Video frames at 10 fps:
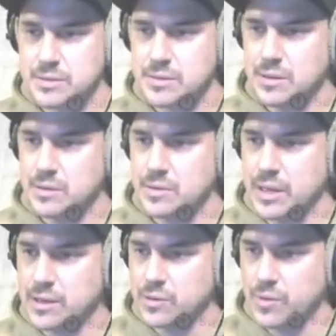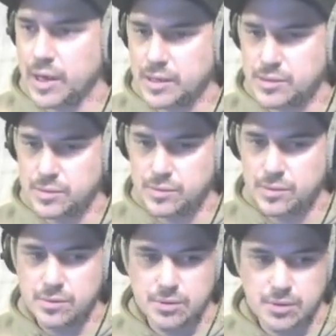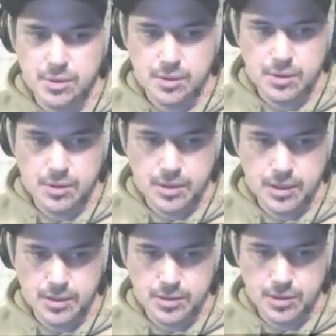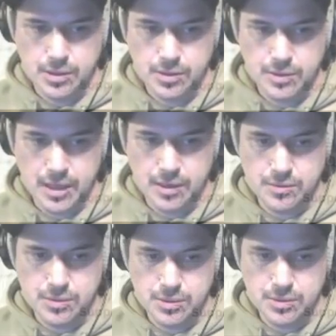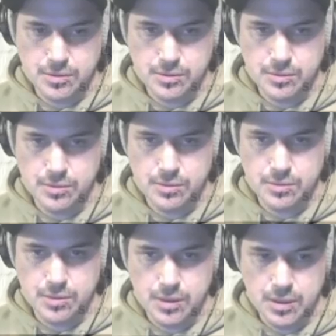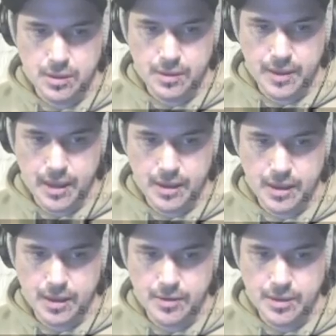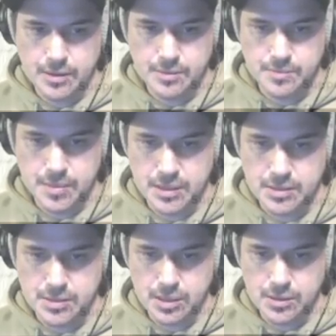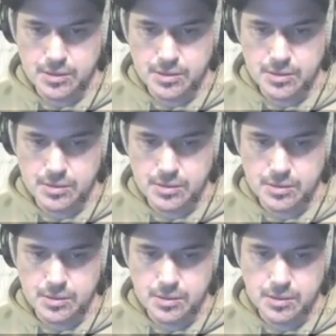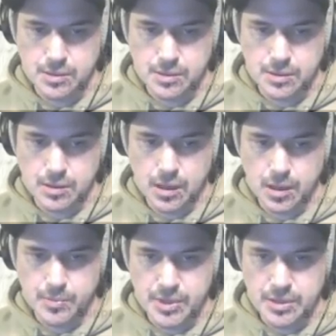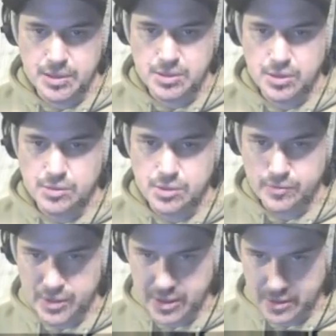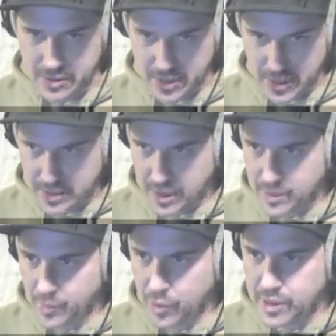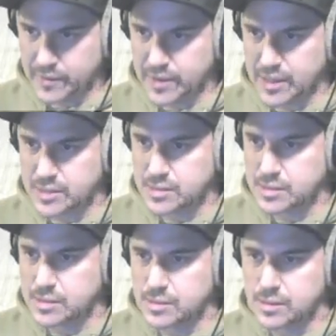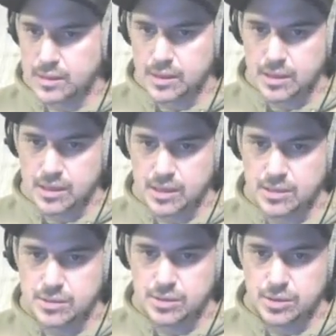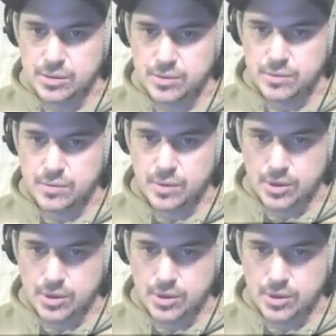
So get your writing tool, and you're going to go down to that area and start copying these notes over here. Now the point of this is to